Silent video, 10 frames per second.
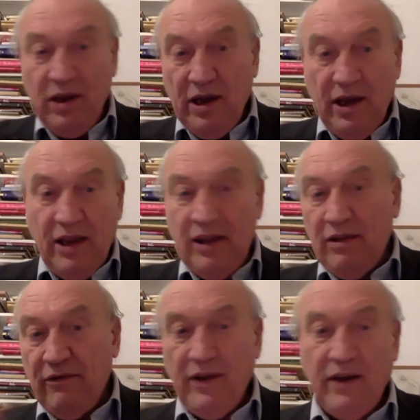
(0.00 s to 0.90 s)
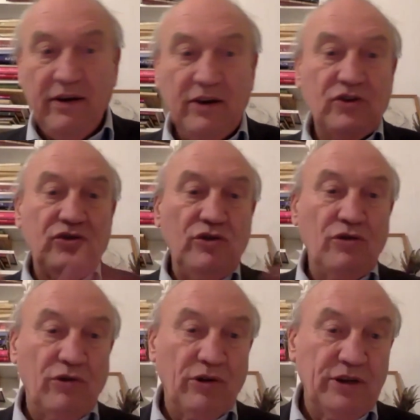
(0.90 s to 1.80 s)
in the various
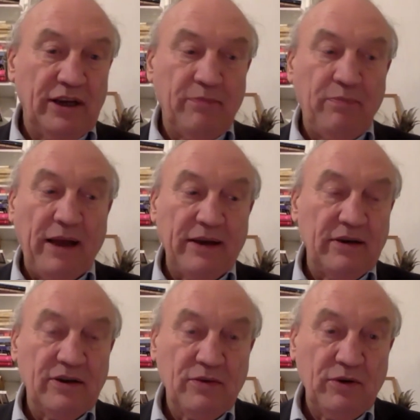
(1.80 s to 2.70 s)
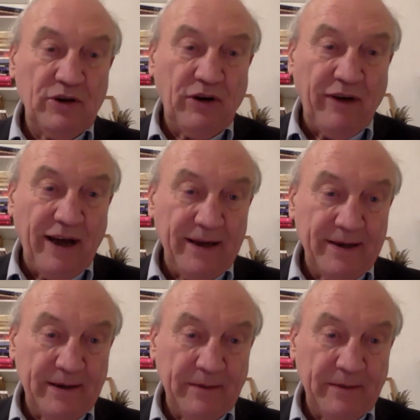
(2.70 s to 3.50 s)
neurotic patterns which arise.